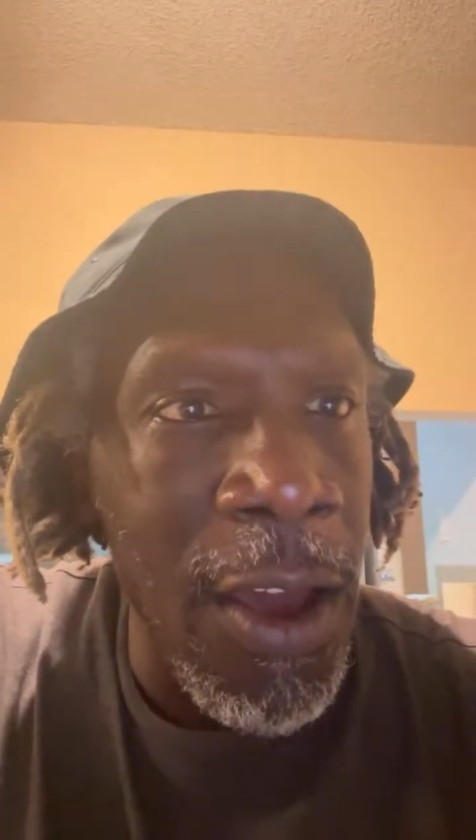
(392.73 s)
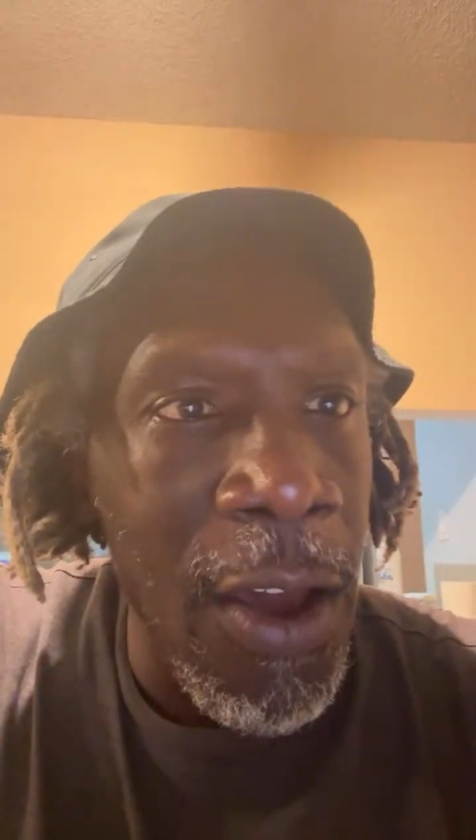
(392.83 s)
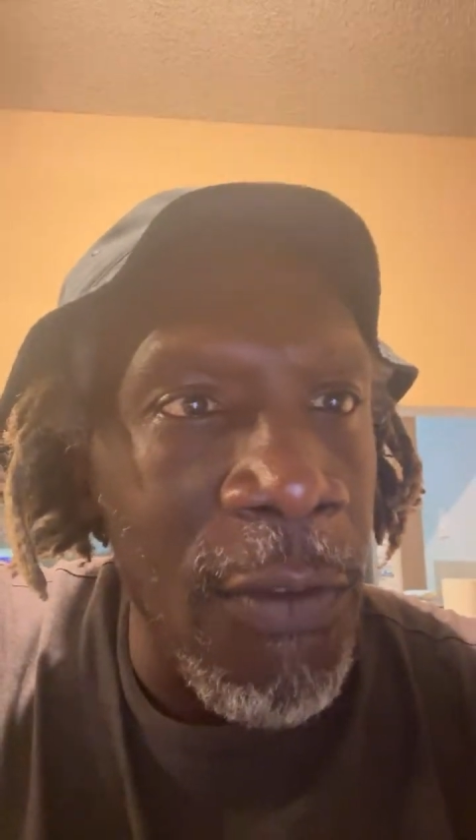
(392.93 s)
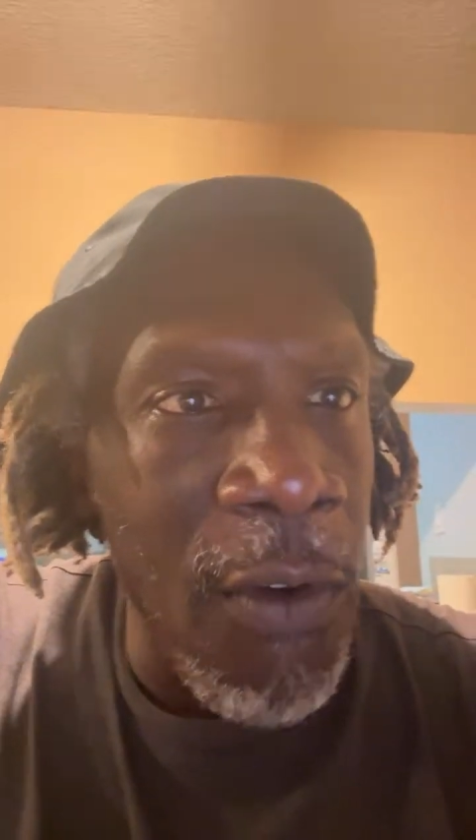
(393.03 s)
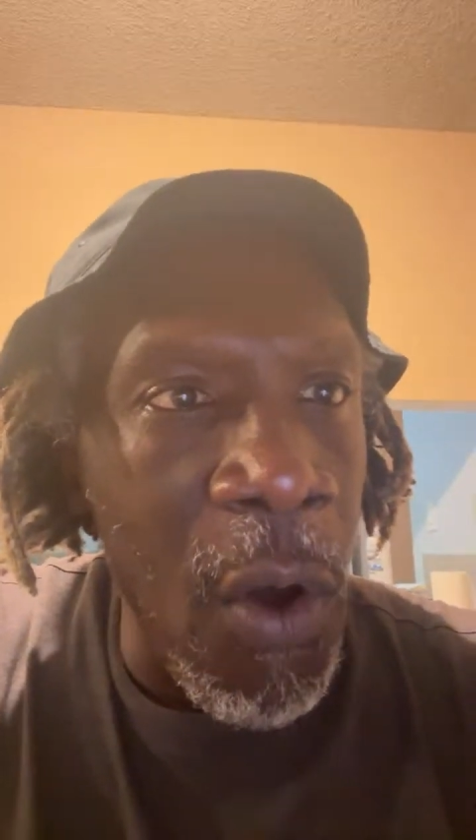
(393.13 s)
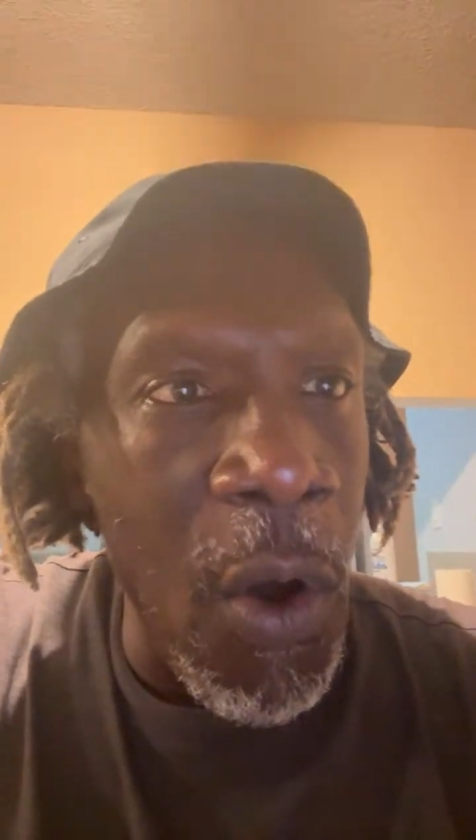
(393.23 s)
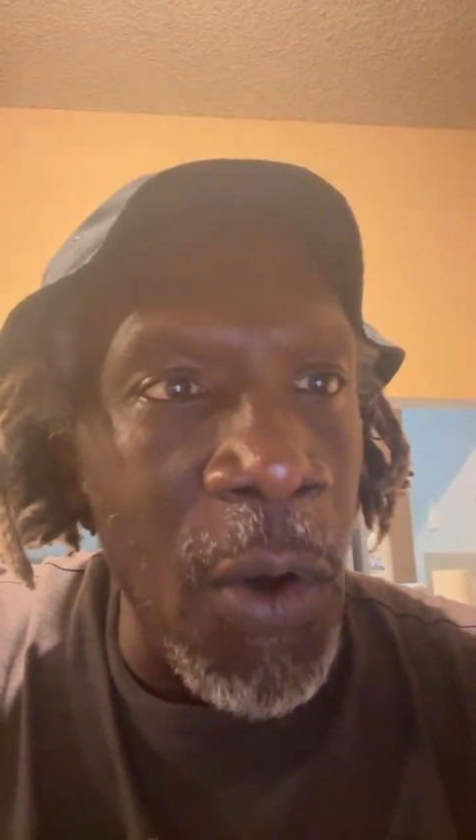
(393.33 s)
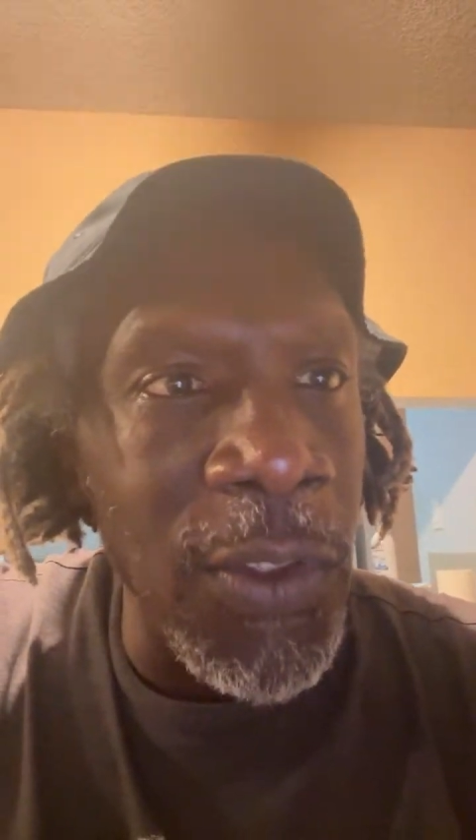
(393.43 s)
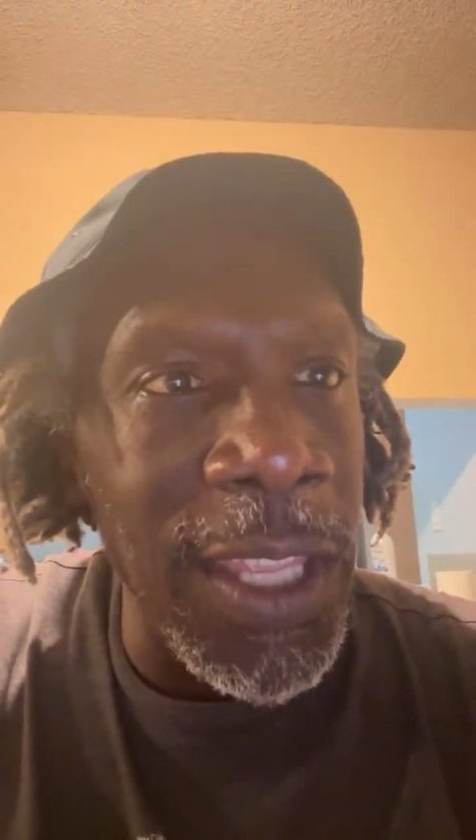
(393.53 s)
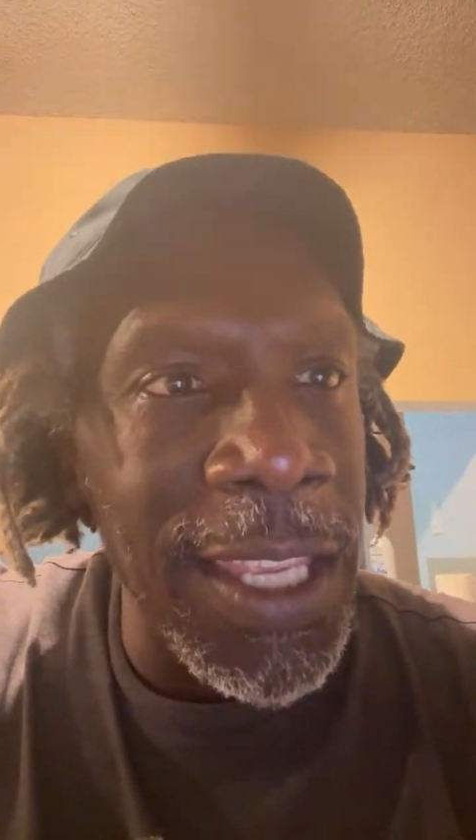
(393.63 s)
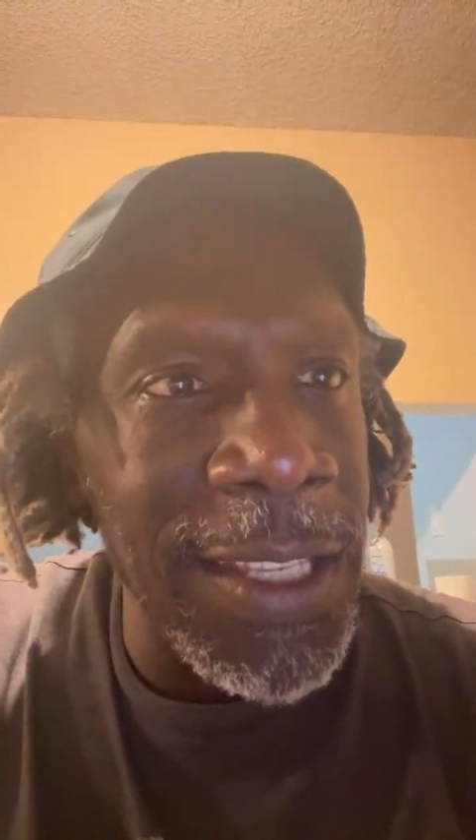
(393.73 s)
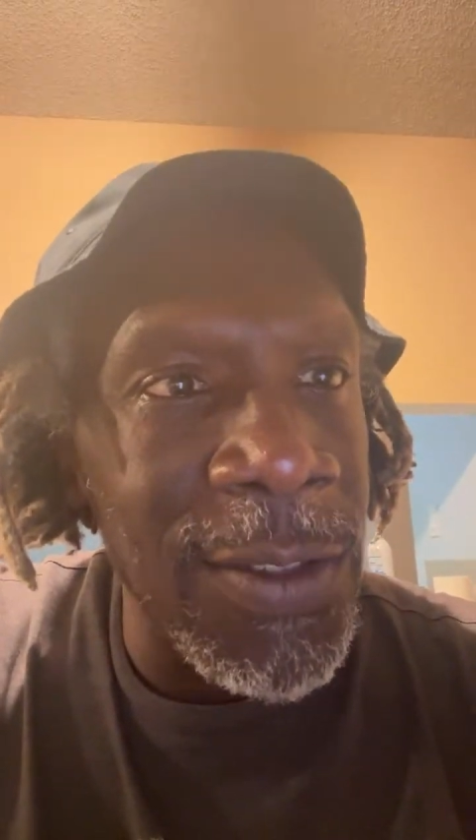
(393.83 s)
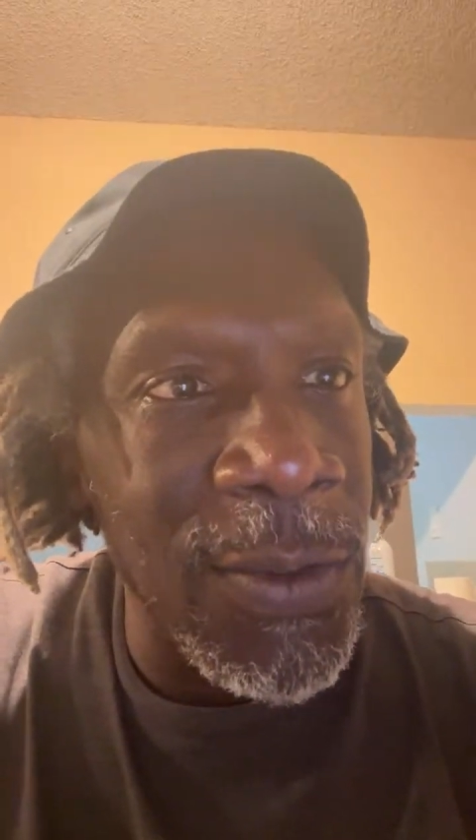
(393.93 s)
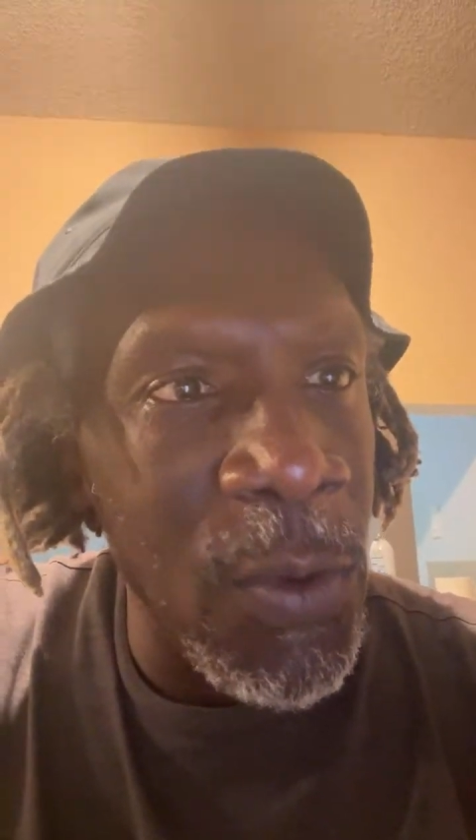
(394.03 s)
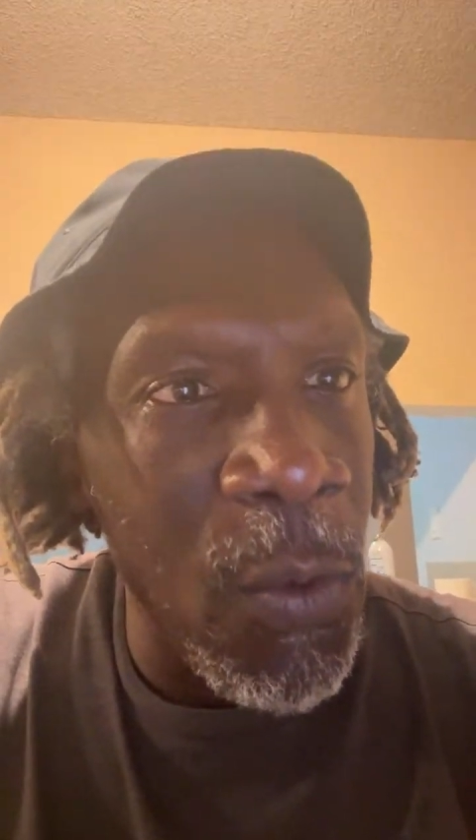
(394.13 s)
of all these,